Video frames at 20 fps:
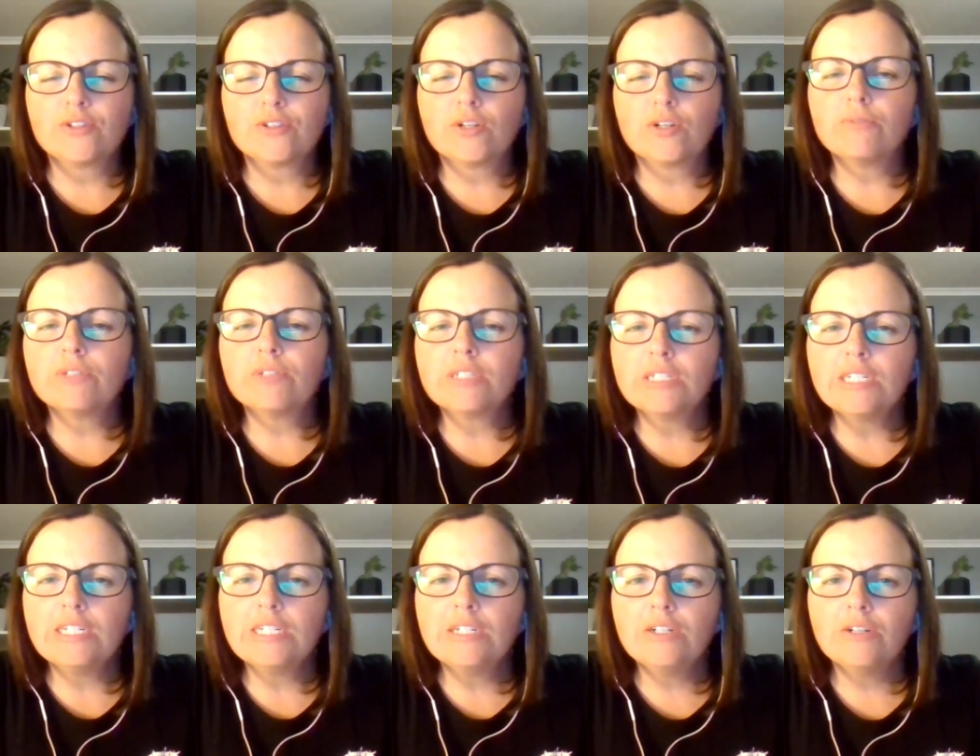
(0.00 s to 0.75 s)
So I
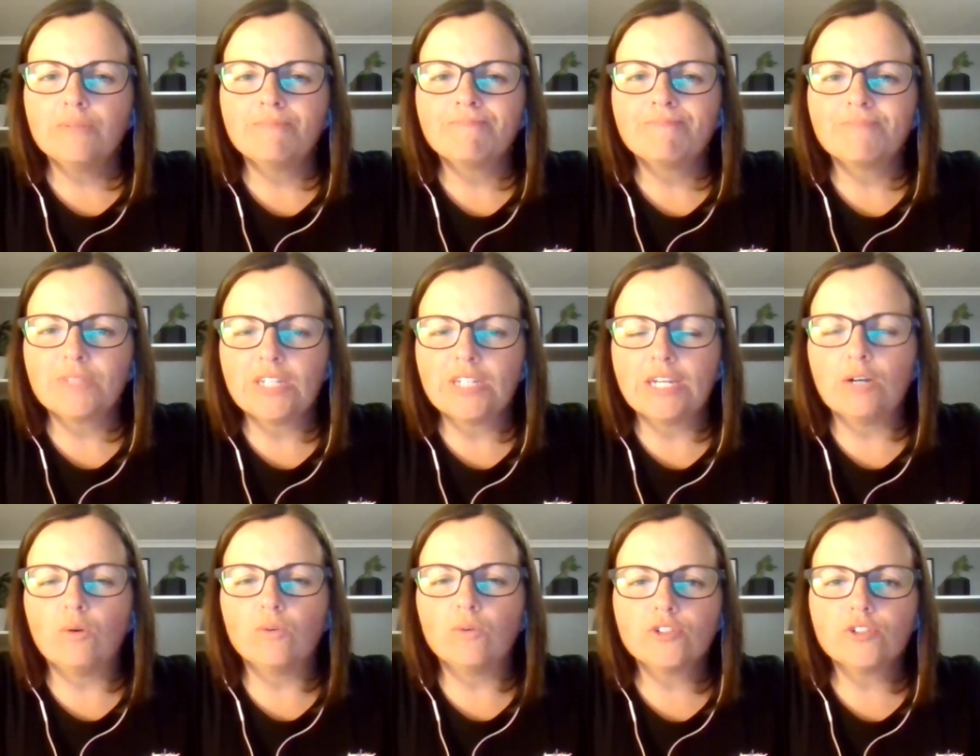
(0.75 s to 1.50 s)
really,
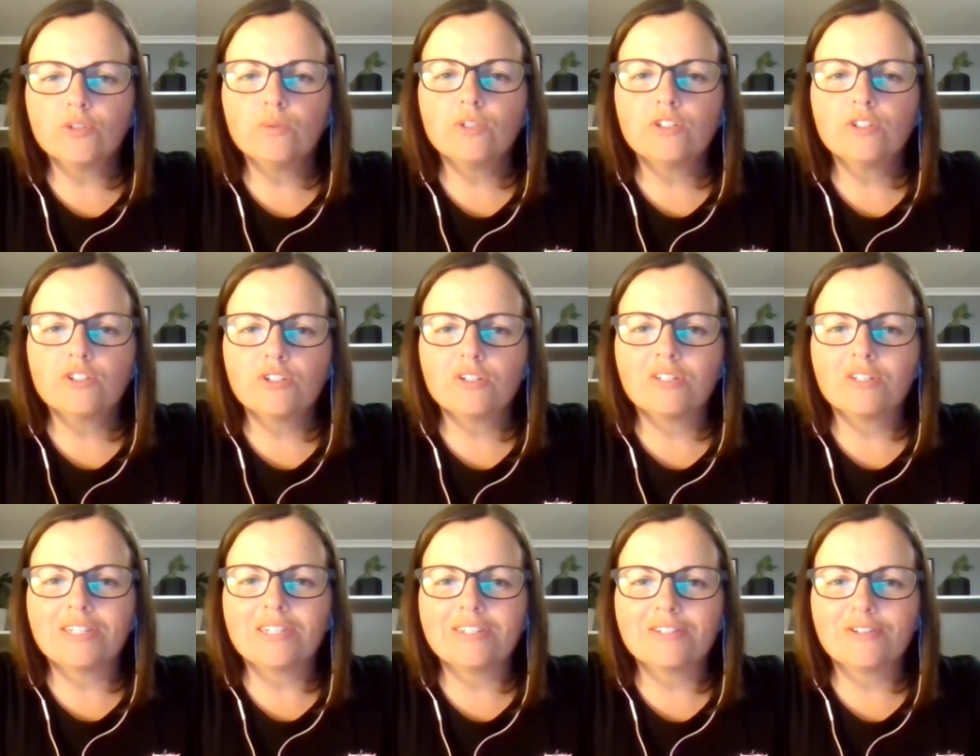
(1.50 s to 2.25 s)
yeah, also wanted to
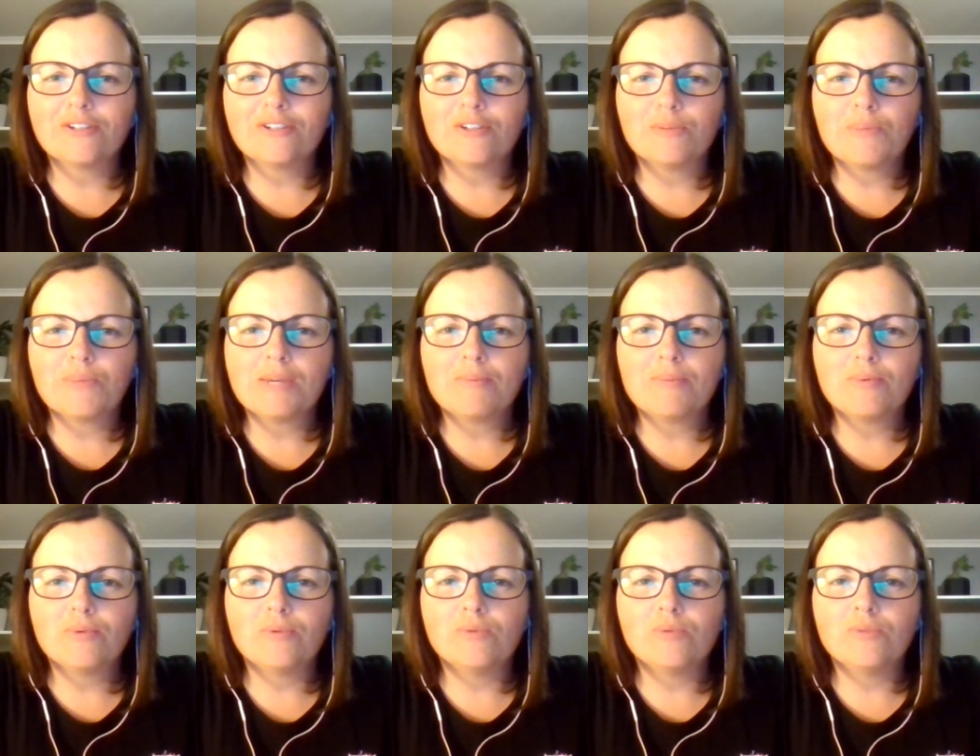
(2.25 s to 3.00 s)
do this so that
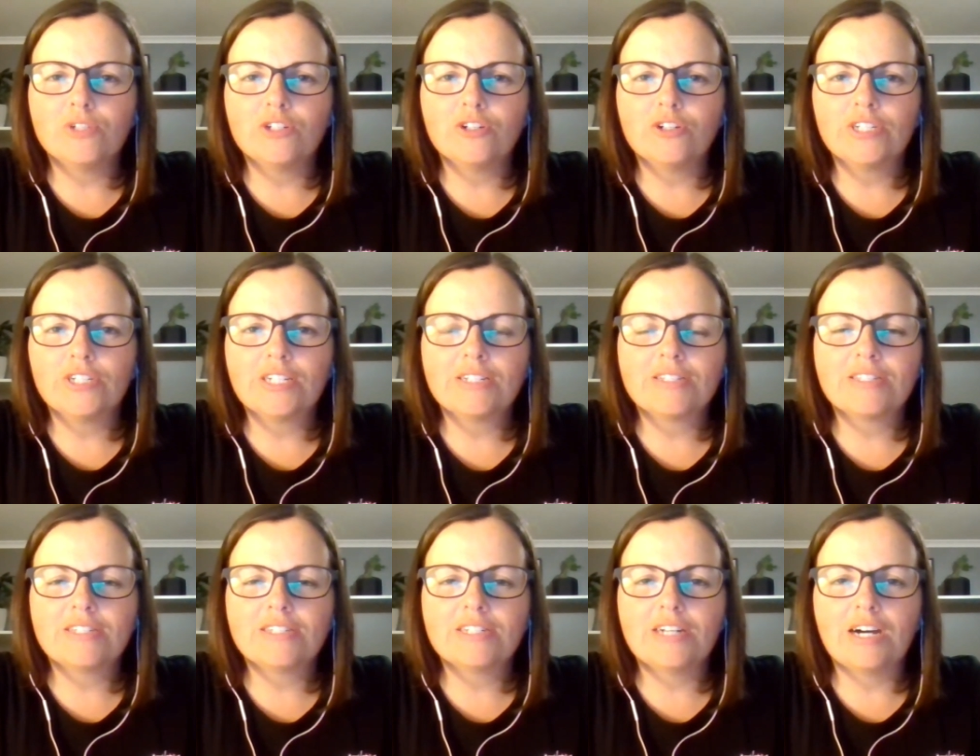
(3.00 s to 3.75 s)
people, you know,
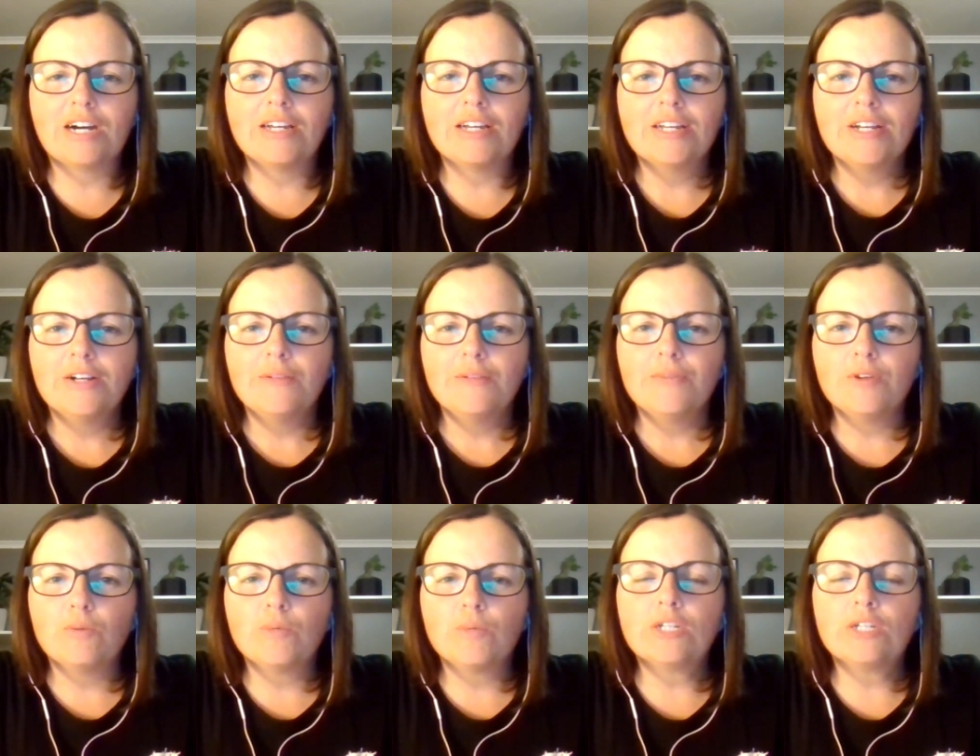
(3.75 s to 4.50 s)
consider
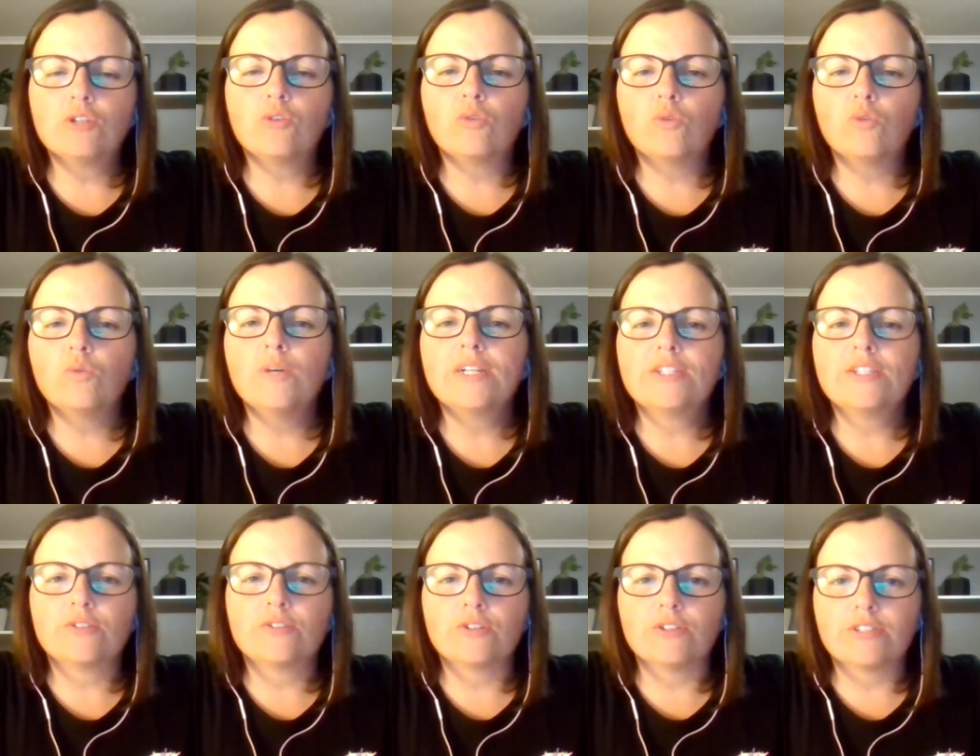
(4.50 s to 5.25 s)
that we can
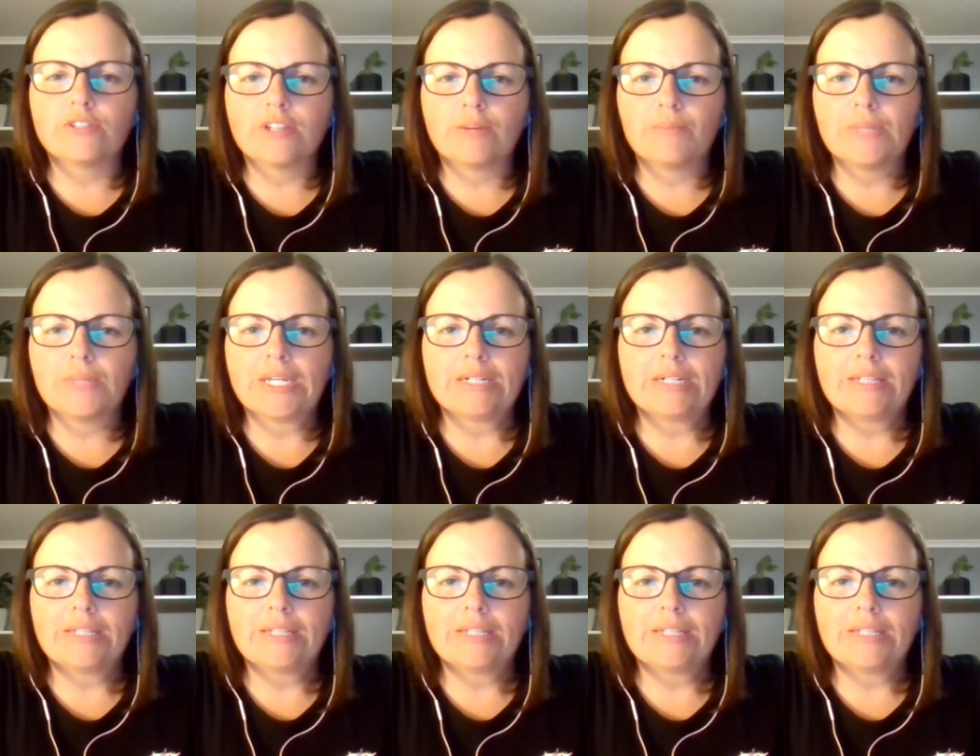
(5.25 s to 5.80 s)
always do something.